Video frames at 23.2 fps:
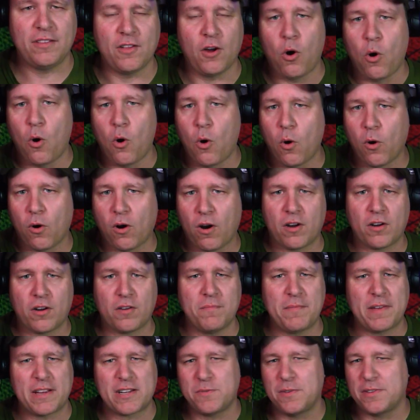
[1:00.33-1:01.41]
The horror
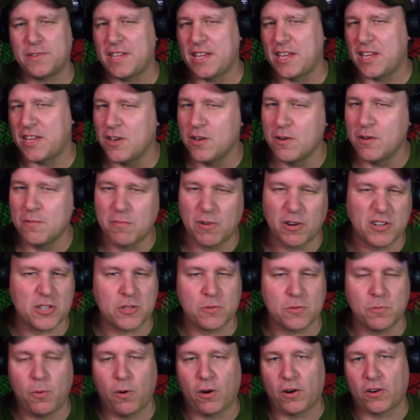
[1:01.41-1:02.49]
mixed with the humor
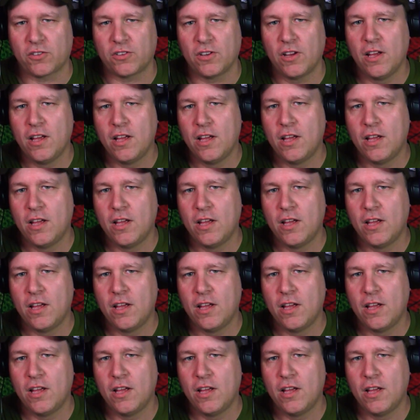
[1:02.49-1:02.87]
just works